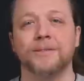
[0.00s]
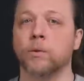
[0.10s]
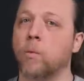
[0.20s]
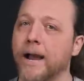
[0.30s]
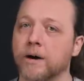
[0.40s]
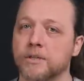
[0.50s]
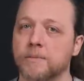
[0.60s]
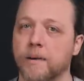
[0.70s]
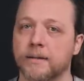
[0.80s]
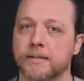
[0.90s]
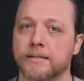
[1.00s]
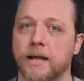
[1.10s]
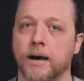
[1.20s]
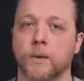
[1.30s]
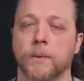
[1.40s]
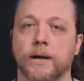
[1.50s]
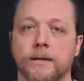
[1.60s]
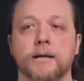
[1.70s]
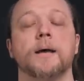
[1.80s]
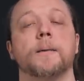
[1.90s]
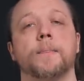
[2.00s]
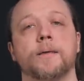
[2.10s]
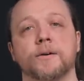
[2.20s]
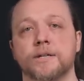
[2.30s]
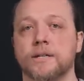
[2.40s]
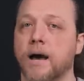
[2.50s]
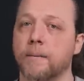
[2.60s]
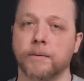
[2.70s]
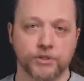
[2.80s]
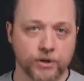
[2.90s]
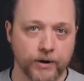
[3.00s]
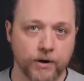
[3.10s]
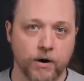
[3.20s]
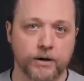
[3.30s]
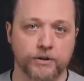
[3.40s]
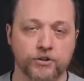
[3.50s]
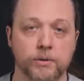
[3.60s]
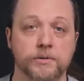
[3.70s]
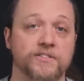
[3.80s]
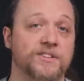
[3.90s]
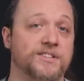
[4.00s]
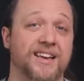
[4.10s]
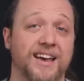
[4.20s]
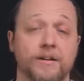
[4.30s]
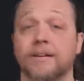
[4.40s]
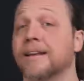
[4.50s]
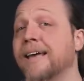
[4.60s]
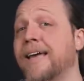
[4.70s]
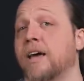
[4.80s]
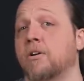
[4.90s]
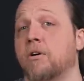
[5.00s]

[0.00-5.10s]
the wire response is not great. There's not much going on in terms of sustain at